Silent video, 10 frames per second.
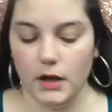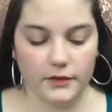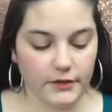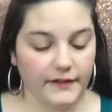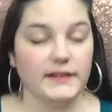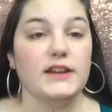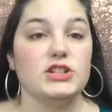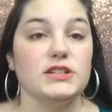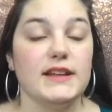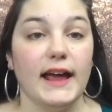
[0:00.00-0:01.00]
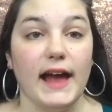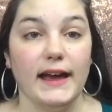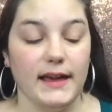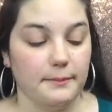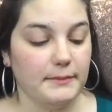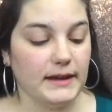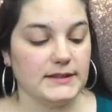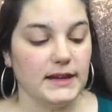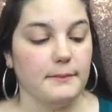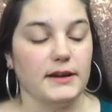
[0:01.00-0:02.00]
For foundation today, I am
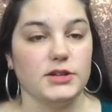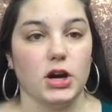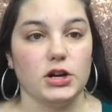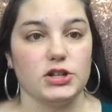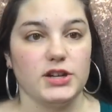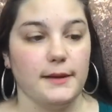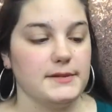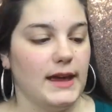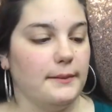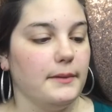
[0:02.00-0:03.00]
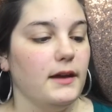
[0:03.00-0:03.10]
mixing my Tarte Shape Tape